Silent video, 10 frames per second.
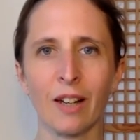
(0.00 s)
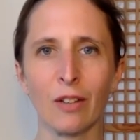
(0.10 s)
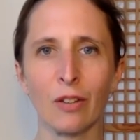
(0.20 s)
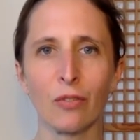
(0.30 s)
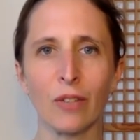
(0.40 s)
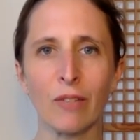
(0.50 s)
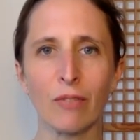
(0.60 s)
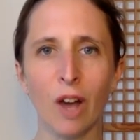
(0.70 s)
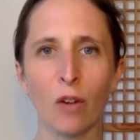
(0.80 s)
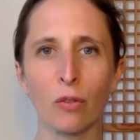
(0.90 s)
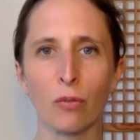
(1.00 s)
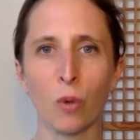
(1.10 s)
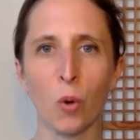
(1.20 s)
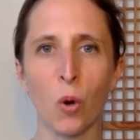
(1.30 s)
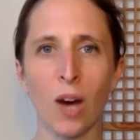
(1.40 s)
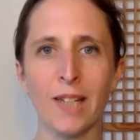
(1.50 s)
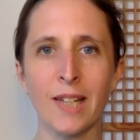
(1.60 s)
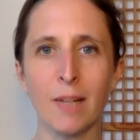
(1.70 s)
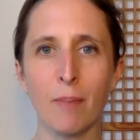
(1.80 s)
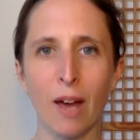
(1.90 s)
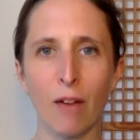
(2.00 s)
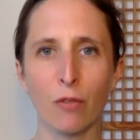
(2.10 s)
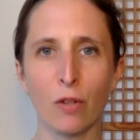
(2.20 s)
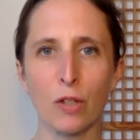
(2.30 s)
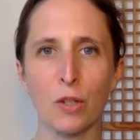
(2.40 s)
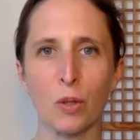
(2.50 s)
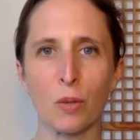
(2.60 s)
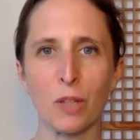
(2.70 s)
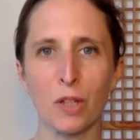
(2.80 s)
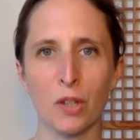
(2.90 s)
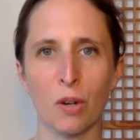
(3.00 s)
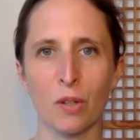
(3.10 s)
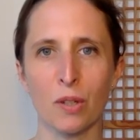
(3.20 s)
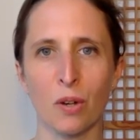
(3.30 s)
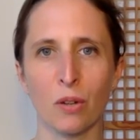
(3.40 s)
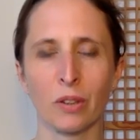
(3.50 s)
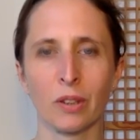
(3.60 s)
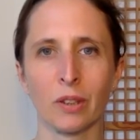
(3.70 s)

the feet flat on the floor, ideally barefoot or with your socks on,